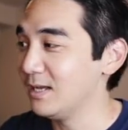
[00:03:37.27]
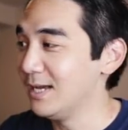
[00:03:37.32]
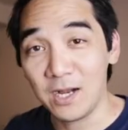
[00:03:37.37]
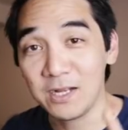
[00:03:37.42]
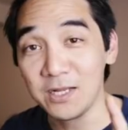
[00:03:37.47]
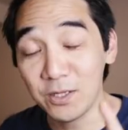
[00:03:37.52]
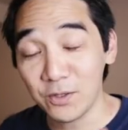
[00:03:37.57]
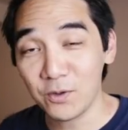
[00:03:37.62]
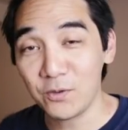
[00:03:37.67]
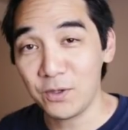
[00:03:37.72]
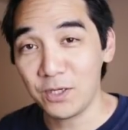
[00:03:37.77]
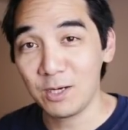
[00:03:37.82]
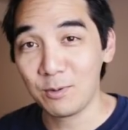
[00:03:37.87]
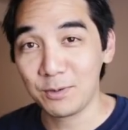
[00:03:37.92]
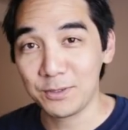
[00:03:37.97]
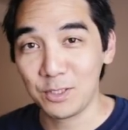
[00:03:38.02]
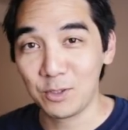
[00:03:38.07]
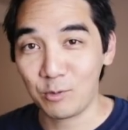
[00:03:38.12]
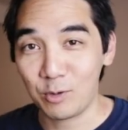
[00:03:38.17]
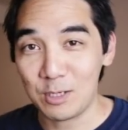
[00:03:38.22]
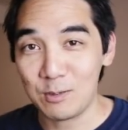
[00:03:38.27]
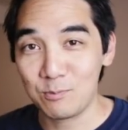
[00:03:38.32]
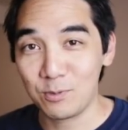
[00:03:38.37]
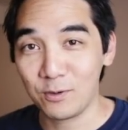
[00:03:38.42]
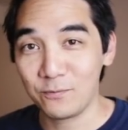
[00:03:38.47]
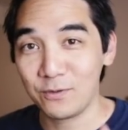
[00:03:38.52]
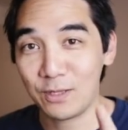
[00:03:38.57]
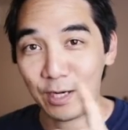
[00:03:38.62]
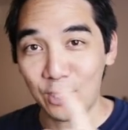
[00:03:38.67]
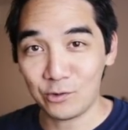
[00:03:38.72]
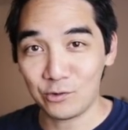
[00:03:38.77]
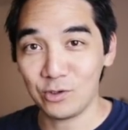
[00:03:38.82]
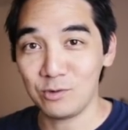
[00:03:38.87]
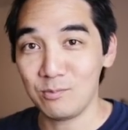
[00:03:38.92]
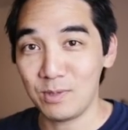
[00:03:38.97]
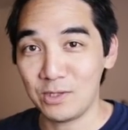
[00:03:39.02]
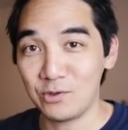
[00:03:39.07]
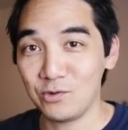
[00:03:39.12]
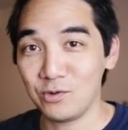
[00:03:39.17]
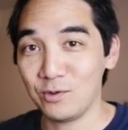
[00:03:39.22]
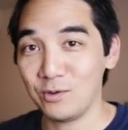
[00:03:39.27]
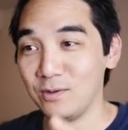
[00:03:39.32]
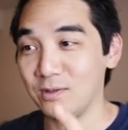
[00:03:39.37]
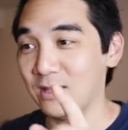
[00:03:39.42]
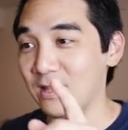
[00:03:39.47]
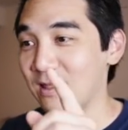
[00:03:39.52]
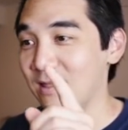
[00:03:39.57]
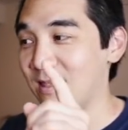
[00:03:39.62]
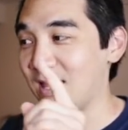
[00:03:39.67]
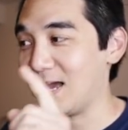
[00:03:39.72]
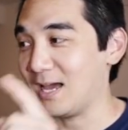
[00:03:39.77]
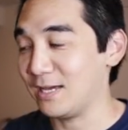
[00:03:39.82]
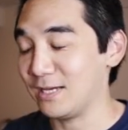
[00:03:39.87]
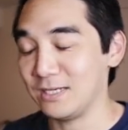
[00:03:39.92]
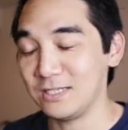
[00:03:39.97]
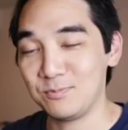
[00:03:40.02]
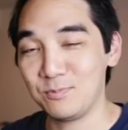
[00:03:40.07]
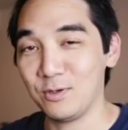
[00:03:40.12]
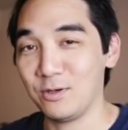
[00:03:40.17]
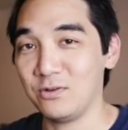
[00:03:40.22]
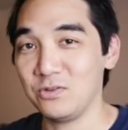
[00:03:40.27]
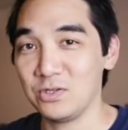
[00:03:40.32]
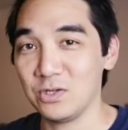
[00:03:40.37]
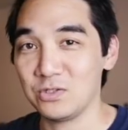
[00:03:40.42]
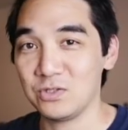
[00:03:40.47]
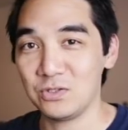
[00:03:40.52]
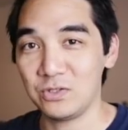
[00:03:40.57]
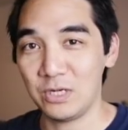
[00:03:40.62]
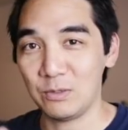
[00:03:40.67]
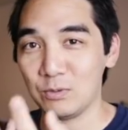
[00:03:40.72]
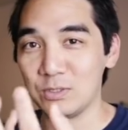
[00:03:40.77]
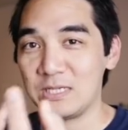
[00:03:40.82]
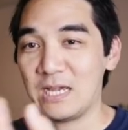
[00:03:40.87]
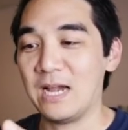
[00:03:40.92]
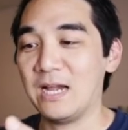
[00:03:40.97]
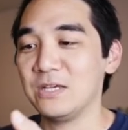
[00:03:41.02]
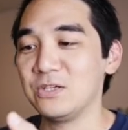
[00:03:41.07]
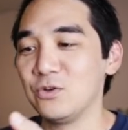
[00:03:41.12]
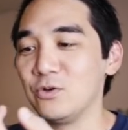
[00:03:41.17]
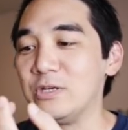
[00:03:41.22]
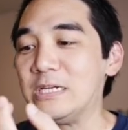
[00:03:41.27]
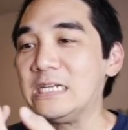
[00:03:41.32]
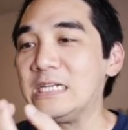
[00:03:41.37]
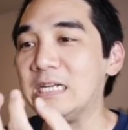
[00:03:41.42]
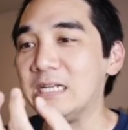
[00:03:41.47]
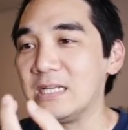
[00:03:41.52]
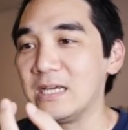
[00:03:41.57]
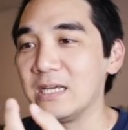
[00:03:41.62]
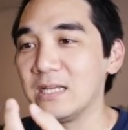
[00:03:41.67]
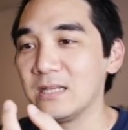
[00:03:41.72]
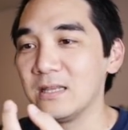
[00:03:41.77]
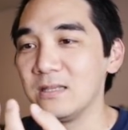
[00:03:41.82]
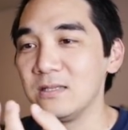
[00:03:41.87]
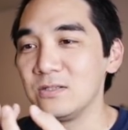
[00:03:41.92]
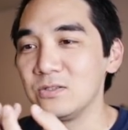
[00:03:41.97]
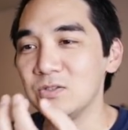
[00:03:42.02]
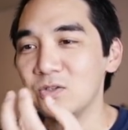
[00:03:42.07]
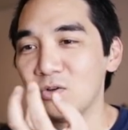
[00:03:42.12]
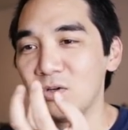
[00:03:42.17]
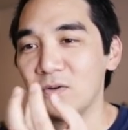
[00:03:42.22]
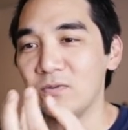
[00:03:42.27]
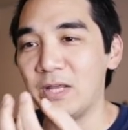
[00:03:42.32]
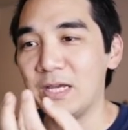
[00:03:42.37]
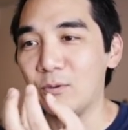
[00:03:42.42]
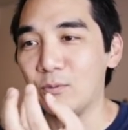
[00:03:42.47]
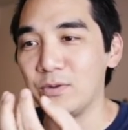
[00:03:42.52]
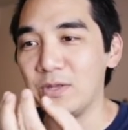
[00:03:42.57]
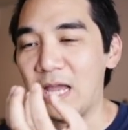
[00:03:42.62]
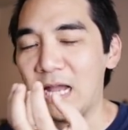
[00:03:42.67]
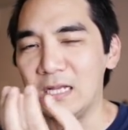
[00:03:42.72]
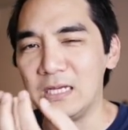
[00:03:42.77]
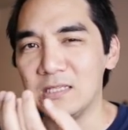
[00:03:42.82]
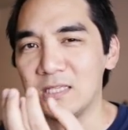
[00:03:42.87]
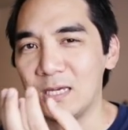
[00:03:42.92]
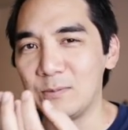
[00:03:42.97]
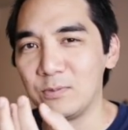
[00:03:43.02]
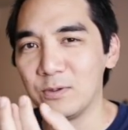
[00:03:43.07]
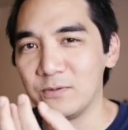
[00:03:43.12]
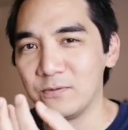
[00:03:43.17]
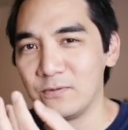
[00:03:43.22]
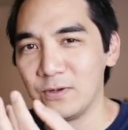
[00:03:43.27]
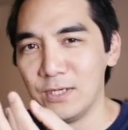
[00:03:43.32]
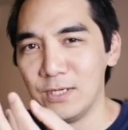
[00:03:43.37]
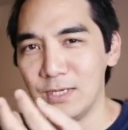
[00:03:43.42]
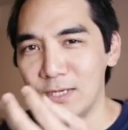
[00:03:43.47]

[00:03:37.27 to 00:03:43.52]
Another thing about the cream puff that I should mention that I experienced yesterday was, as you're eating it, sort of like with any type of